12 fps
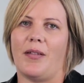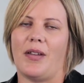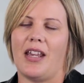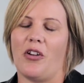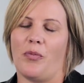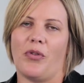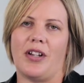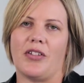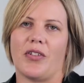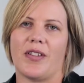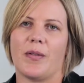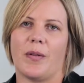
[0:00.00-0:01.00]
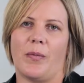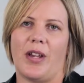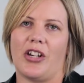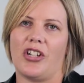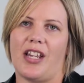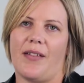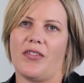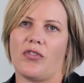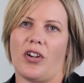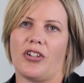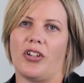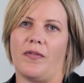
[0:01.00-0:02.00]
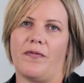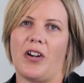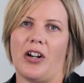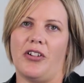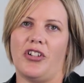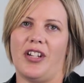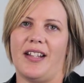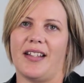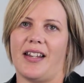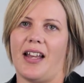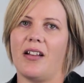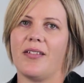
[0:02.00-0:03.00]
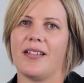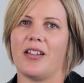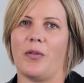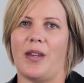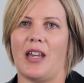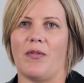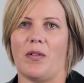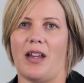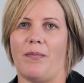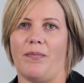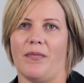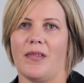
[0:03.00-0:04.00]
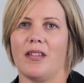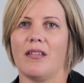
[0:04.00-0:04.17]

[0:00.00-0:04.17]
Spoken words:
Here at PRENDOS, we actually have structural and fire engineers in-house, so we have a